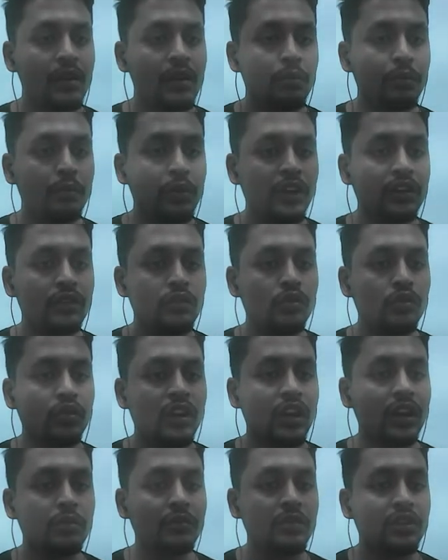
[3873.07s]
and
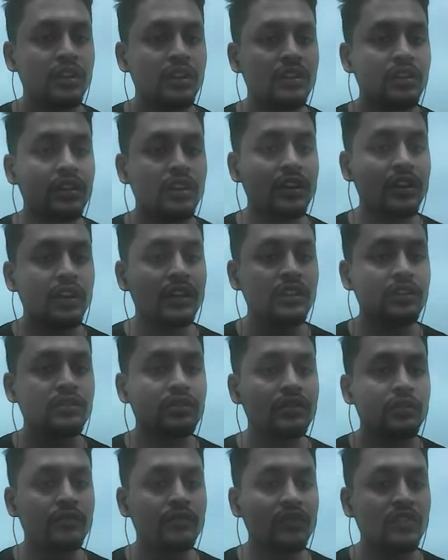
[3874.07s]
B2 can be written as
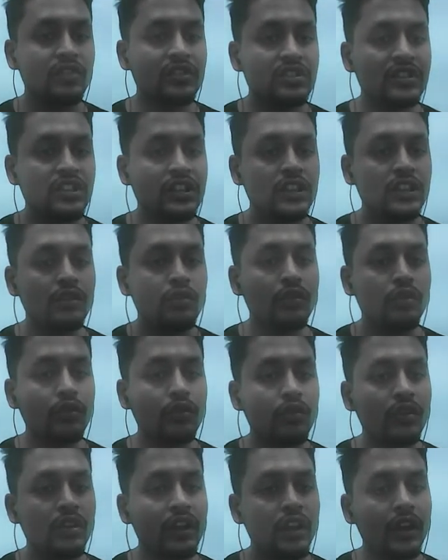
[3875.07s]

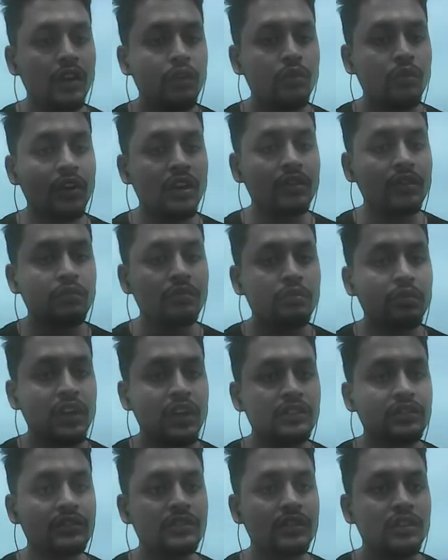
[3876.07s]
0 A1
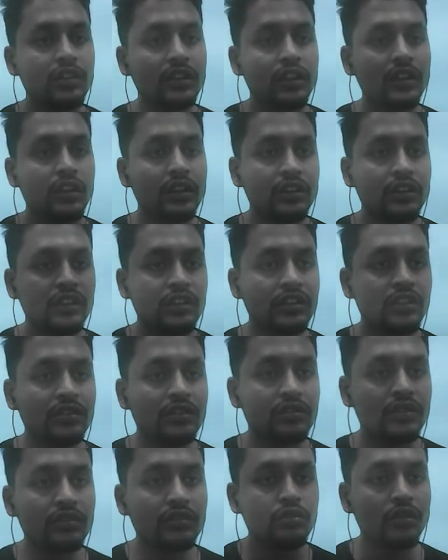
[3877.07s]
plus
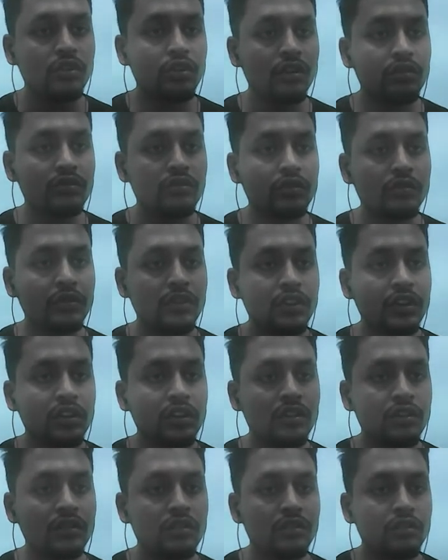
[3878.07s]
this will also
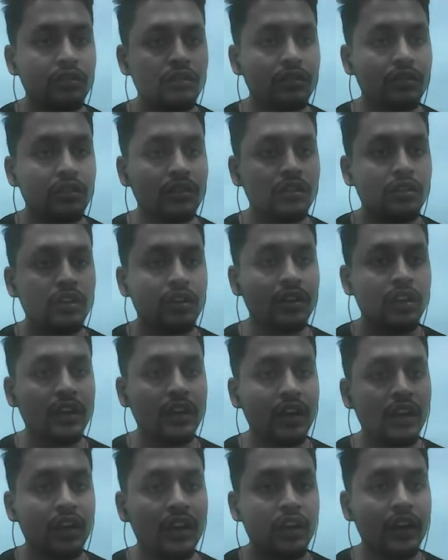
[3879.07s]
be
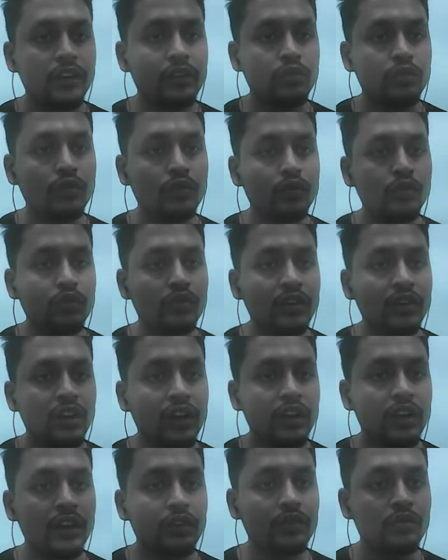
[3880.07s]
A2
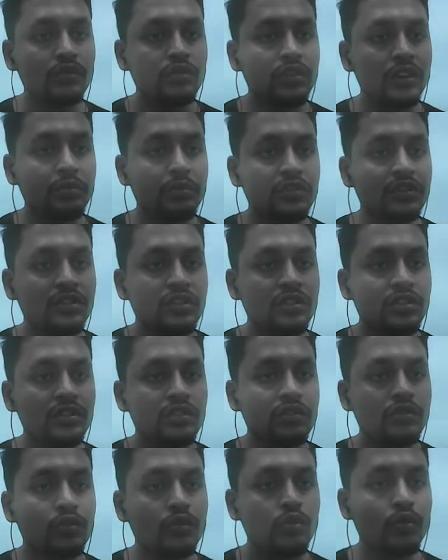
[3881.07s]
and A2. That means this
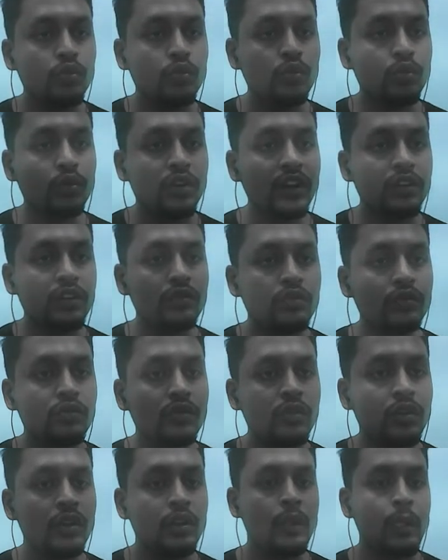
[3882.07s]
is 2A2.